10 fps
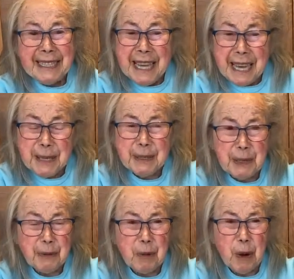
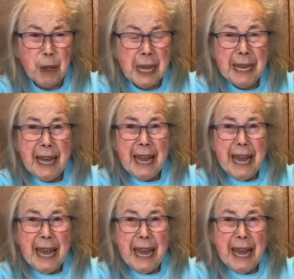Second of all,